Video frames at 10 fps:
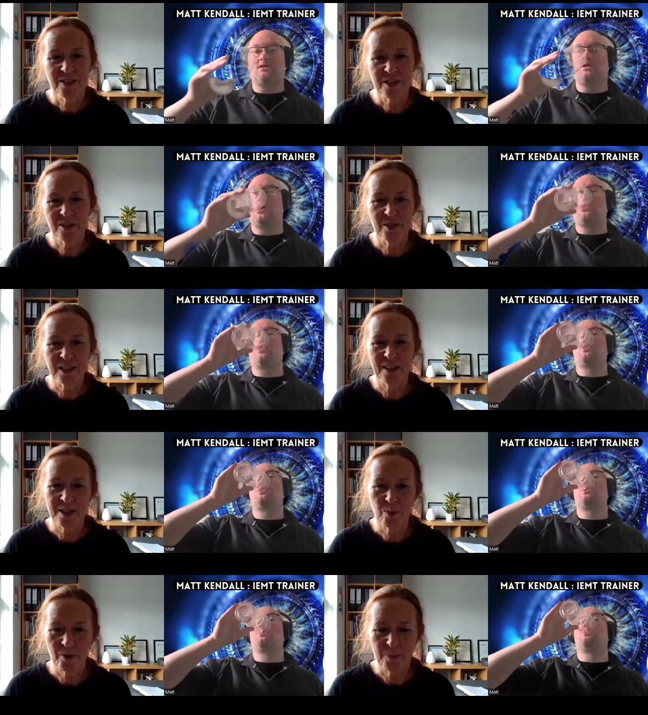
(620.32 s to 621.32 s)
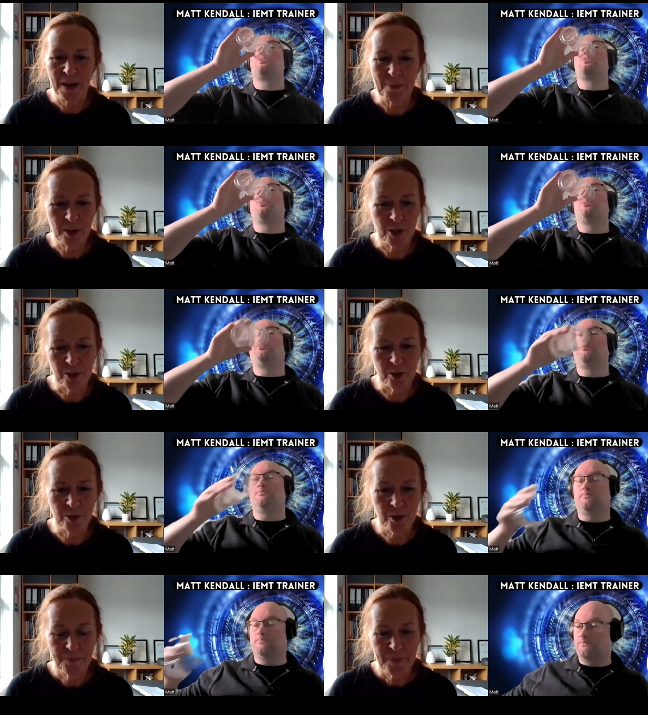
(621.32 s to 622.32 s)
Speaker 1: So I'd like to work with people
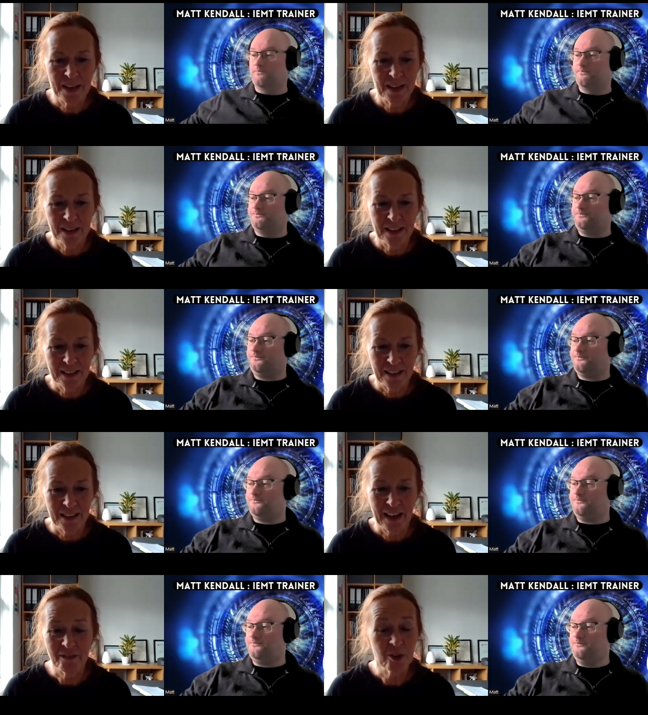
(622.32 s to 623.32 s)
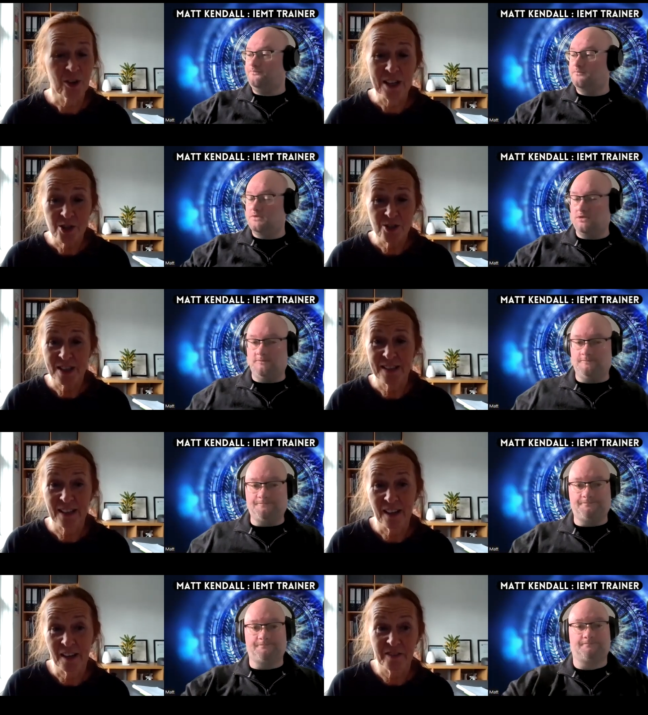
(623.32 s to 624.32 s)
who have got issues in
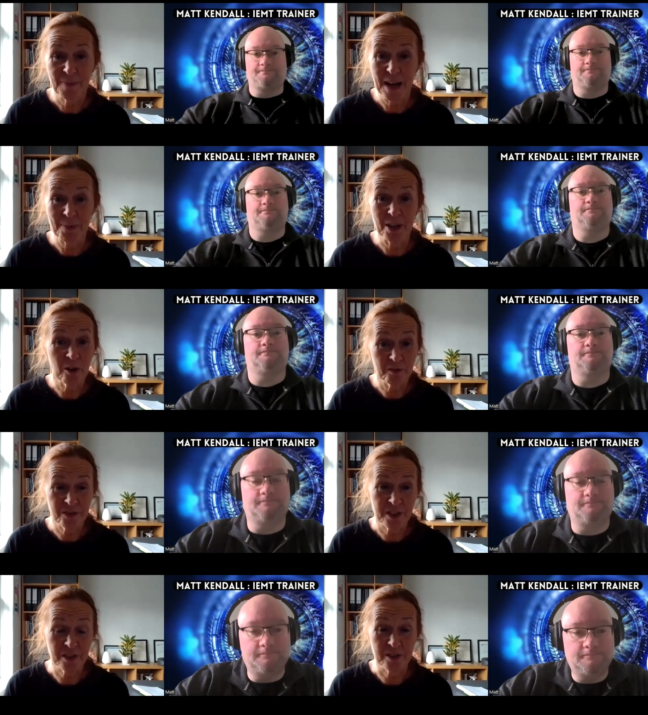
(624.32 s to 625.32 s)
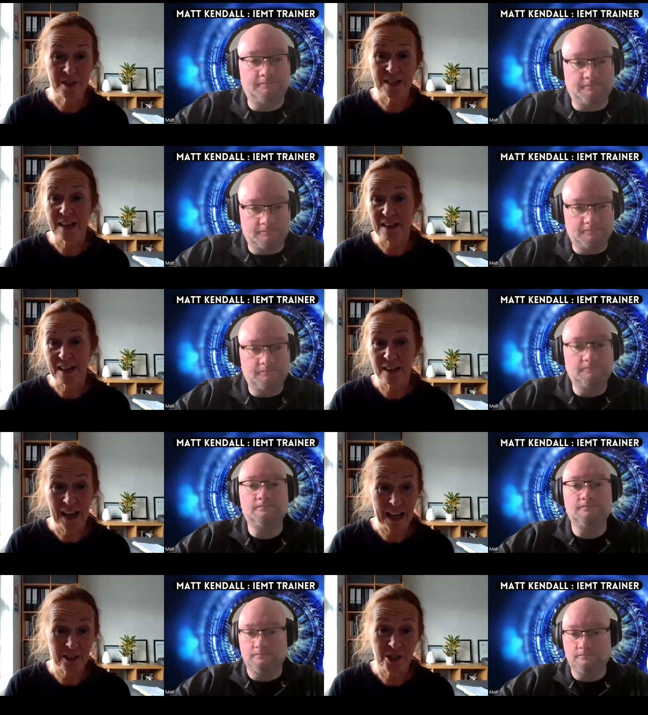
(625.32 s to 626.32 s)
their life, maybe confidence, they're
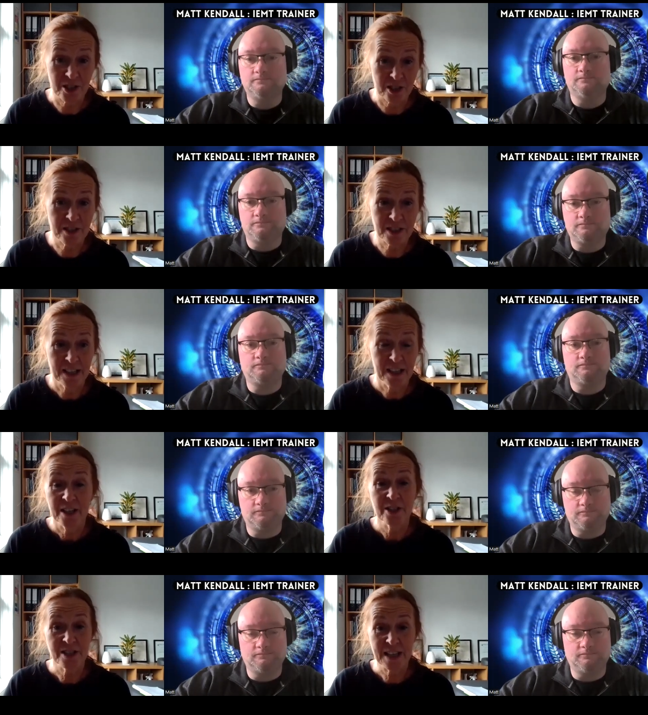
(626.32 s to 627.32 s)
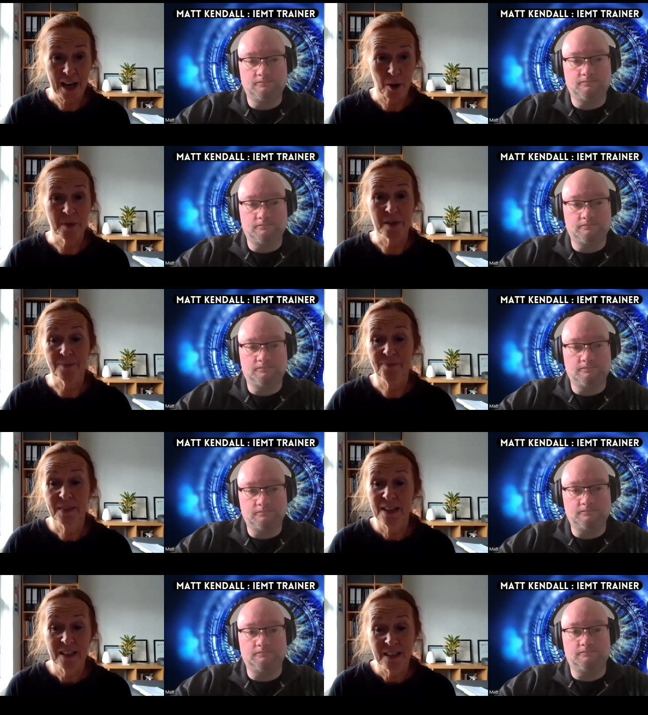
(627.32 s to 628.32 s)
anxious, just to help
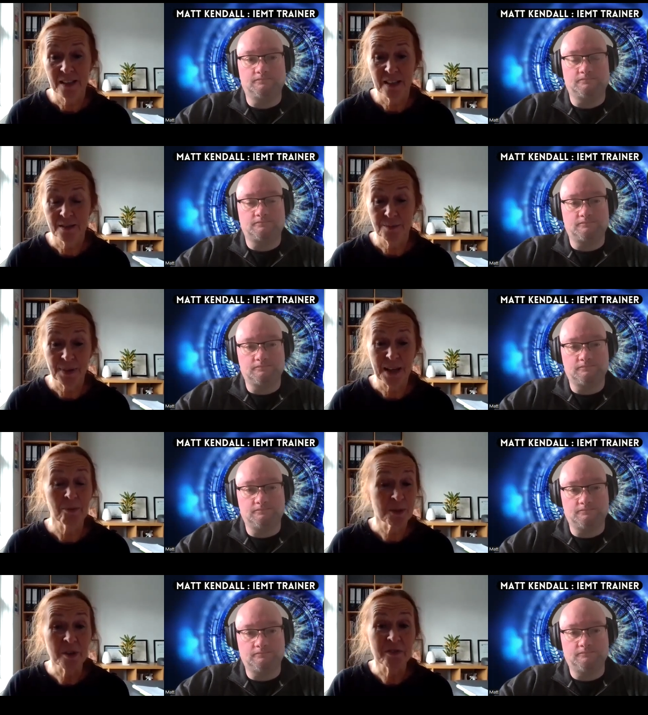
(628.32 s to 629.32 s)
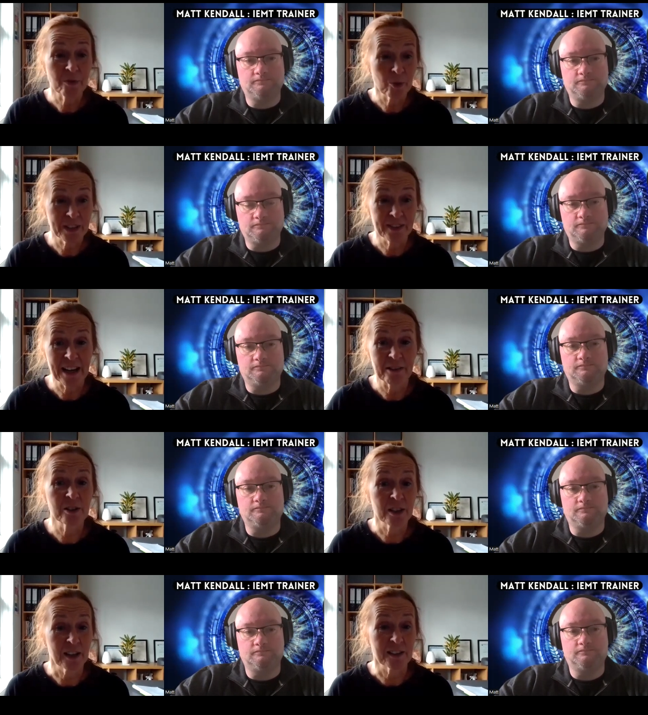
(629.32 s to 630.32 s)
them be able to move forward in their
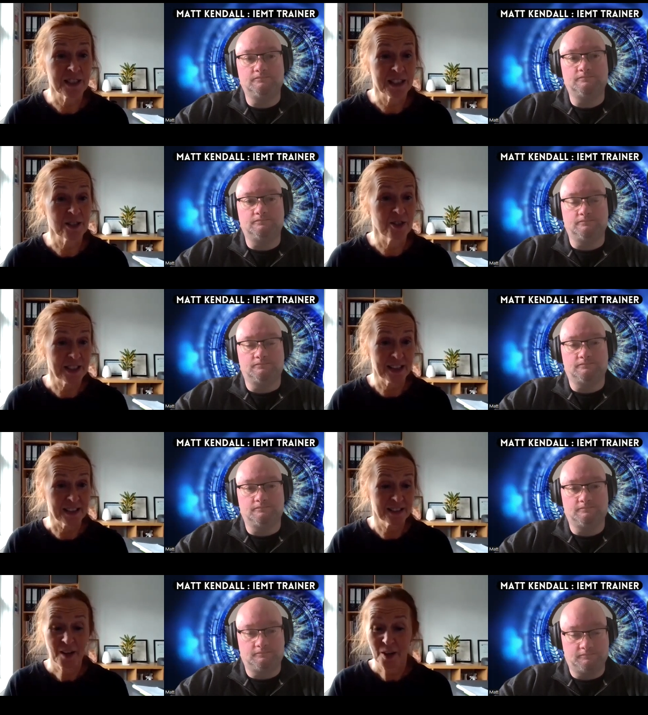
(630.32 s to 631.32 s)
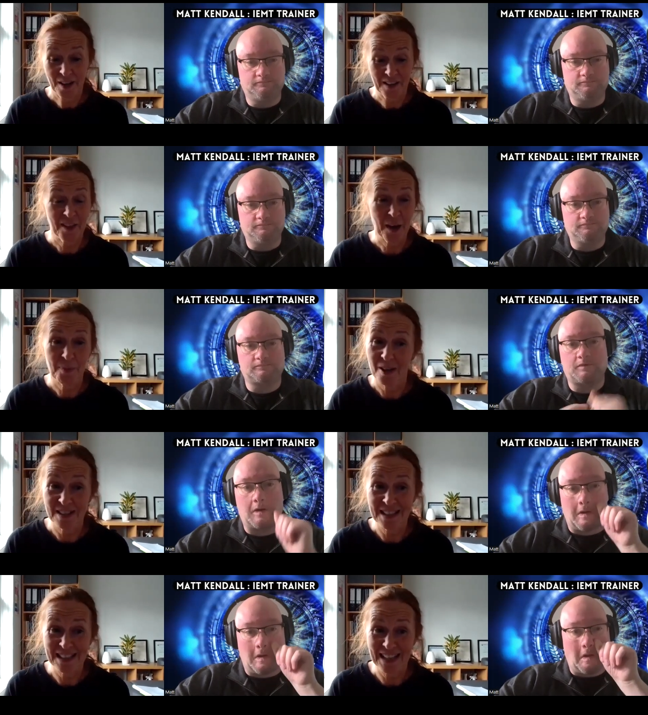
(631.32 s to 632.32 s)
own lives. And as you said, if that
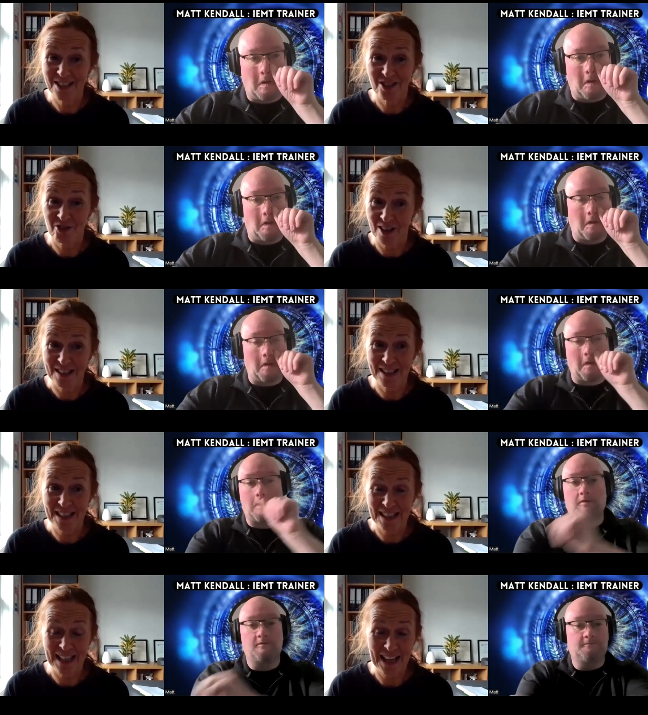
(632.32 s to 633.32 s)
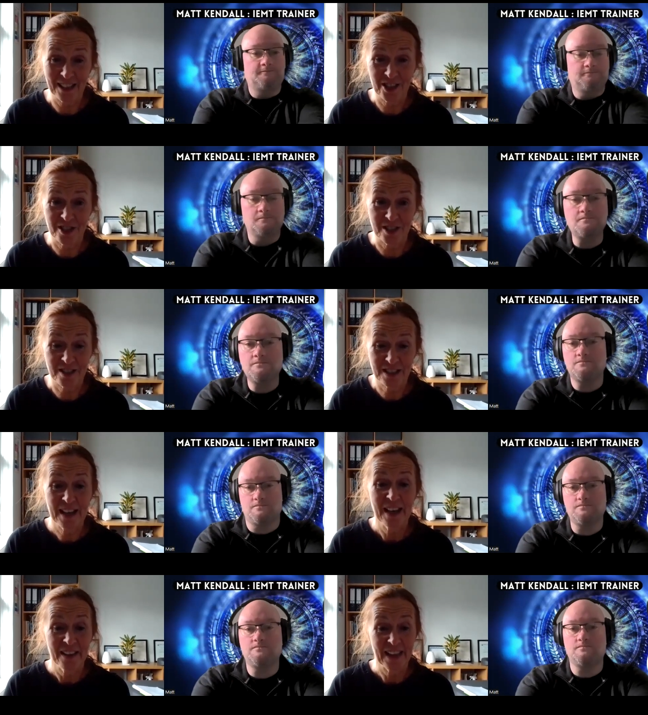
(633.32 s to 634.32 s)
person is less stressed, less anxious,
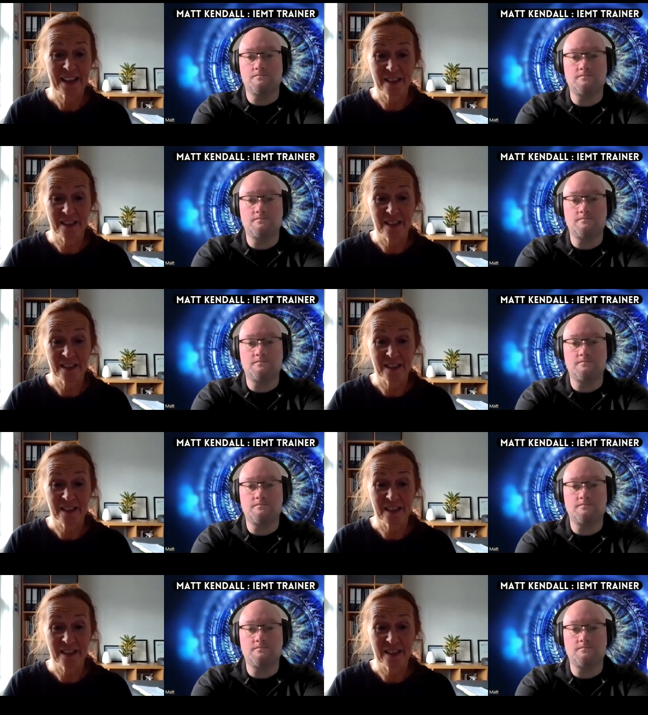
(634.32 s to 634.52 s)
they